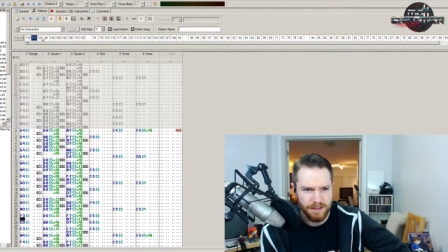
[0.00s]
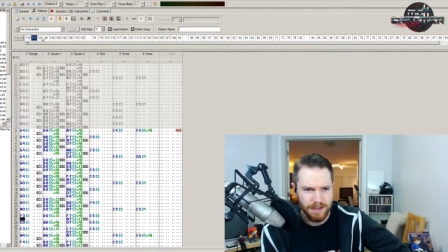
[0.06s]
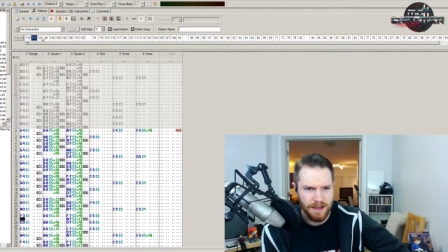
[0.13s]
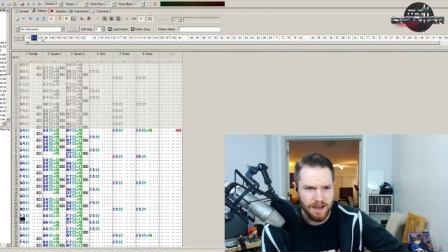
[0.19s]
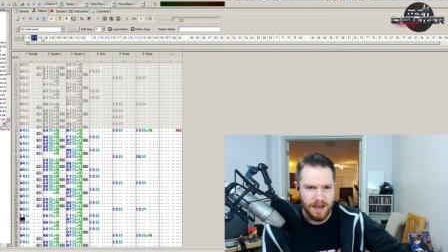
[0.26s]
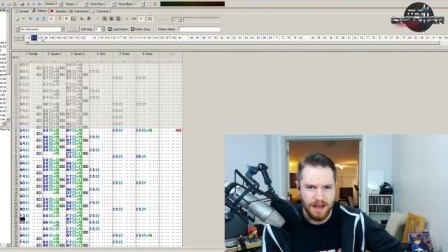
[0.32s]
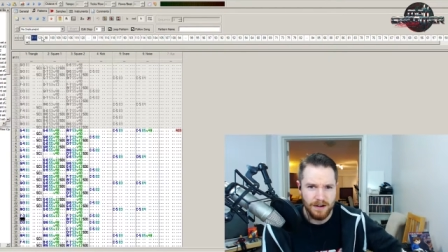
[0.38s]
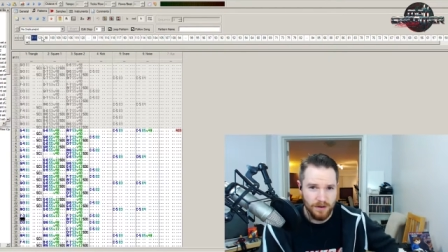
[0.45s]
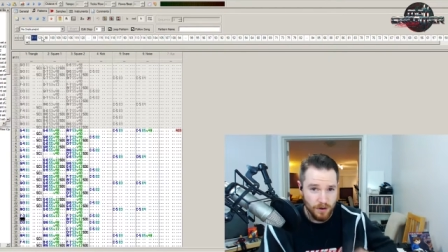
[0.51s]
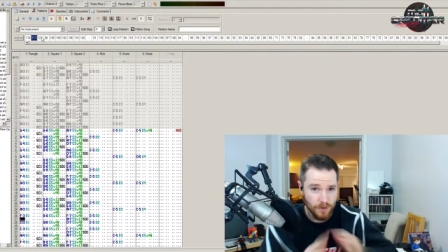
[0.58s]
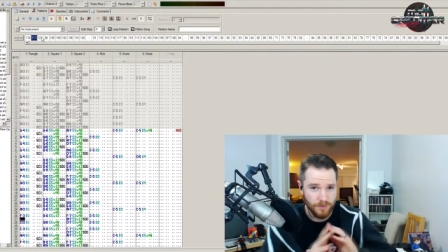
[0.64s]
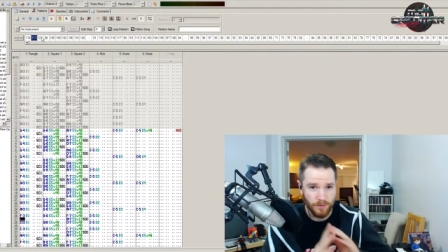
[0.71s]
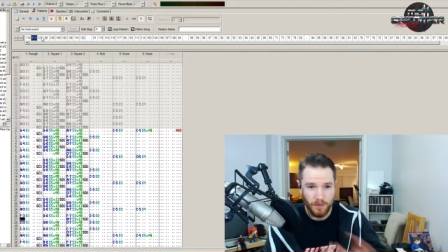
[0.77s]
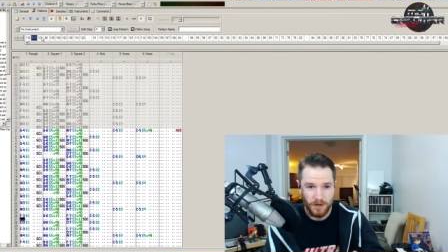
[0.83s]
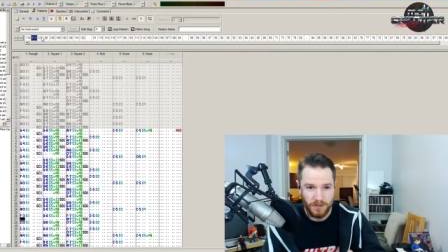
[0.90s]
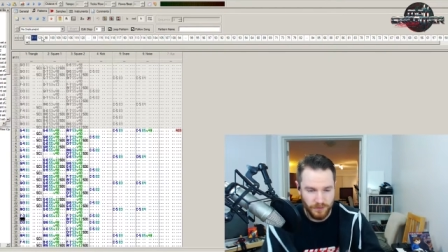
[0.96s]
Like I, I don't know
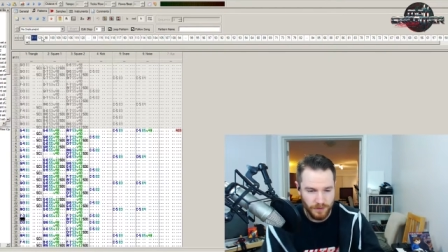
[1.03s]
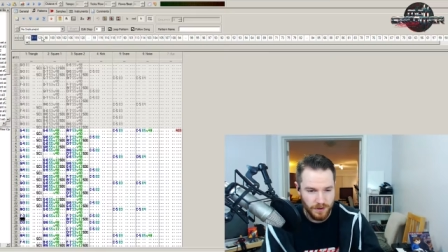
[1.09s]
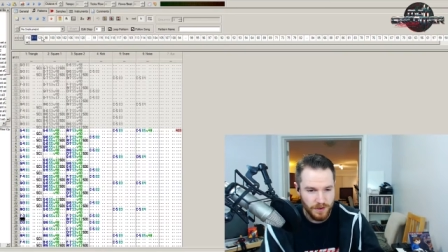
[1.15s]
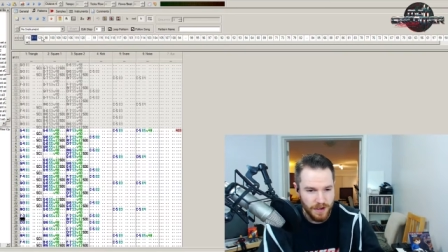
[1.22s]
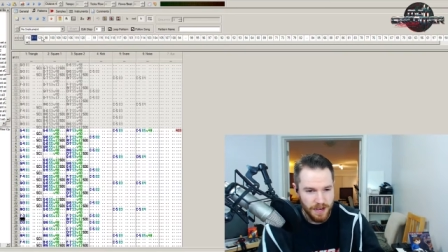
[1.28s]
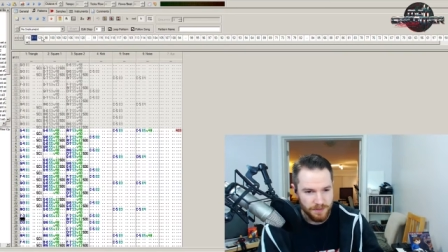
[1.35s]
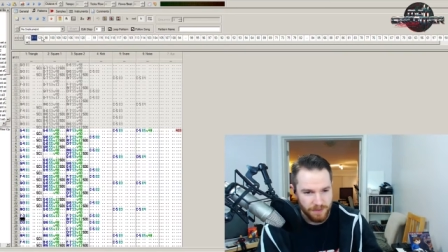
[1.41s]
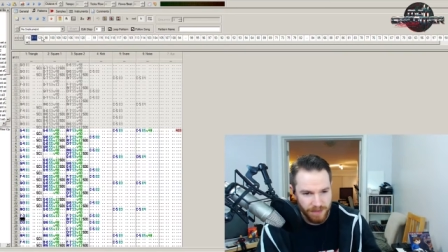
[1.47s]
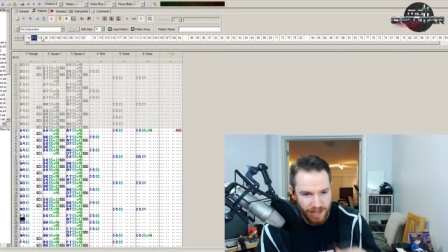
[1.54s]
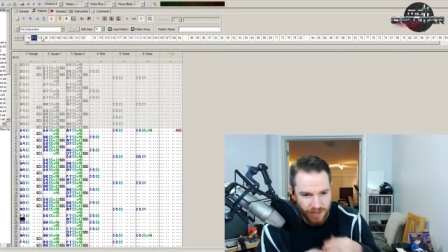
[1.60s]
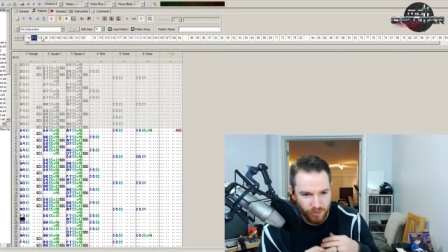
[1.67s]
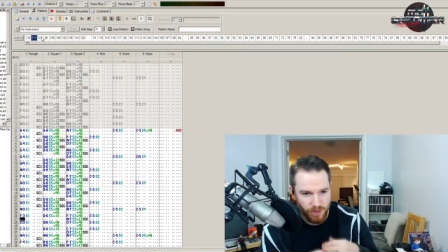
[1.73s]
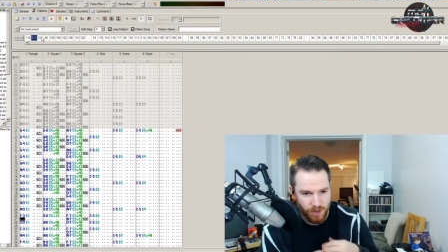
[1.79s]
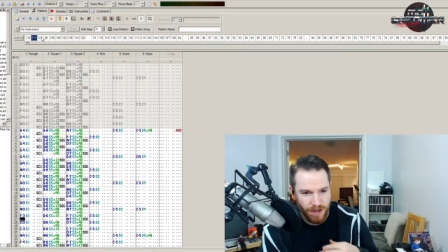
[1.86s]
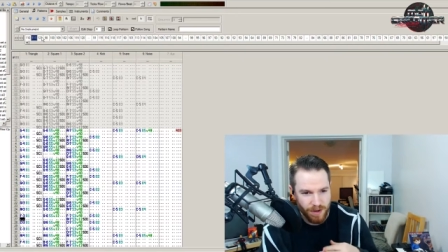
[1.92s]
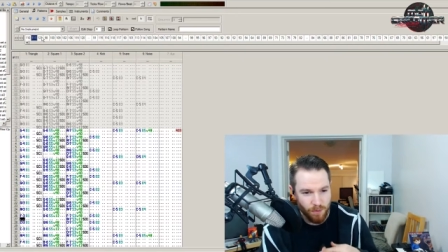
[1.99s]
if it works for you guys, but
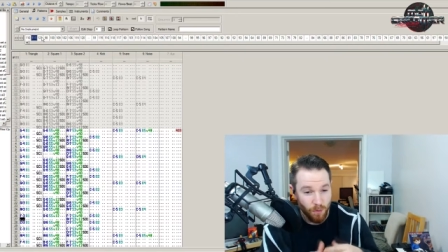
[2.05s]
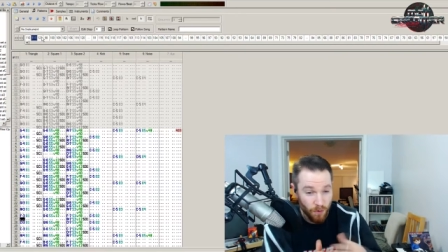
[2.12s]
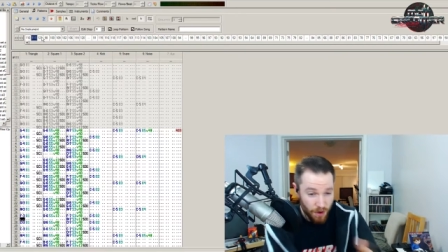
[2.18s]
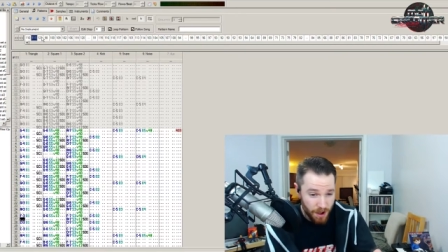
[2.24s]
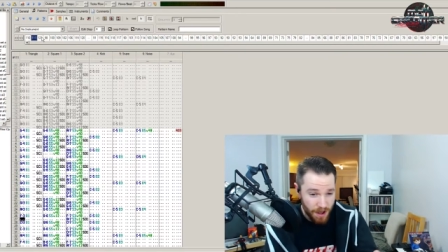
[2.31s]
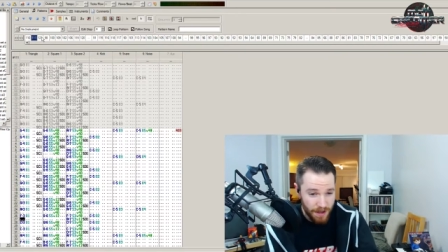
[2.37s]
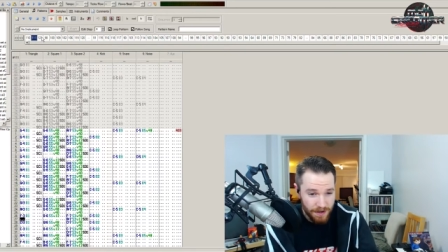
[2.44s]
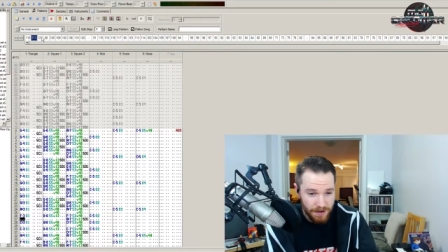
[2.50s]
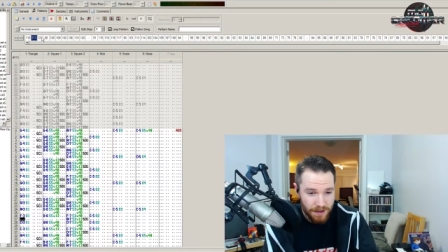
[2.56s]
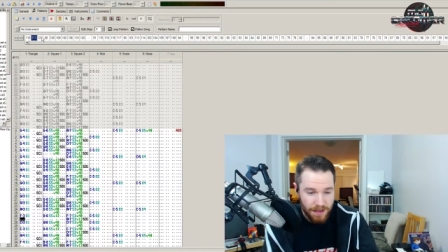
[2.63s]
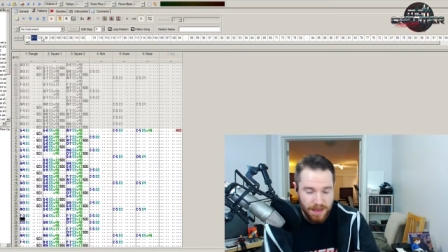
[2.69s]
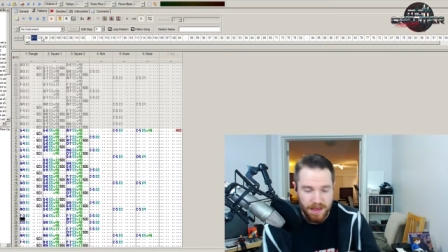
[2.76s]
that's what I want.